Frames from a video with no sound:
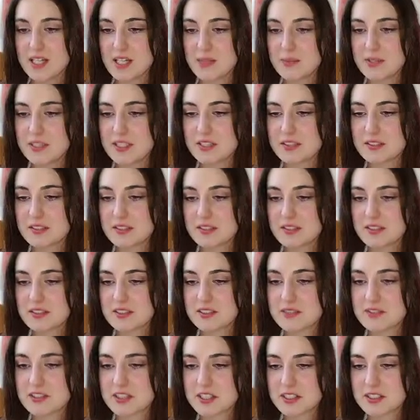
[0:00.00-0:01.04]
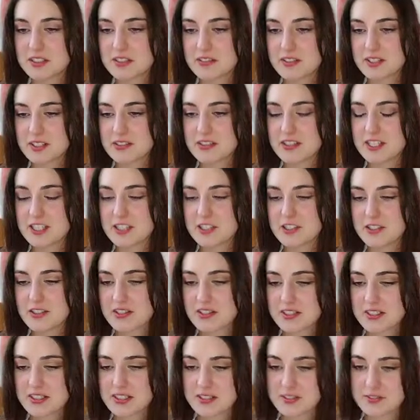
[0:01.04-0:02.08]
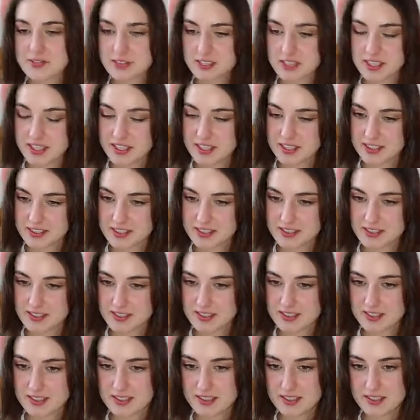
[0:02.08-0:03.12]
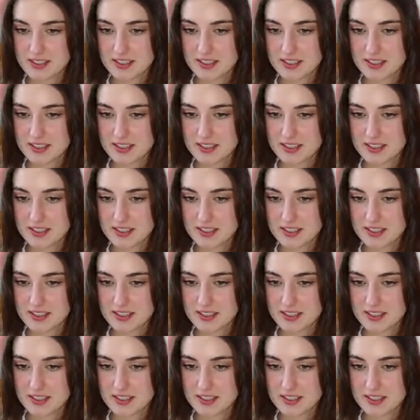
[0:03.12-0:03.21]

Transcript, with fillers: I'm here to deliver your graduation certificate.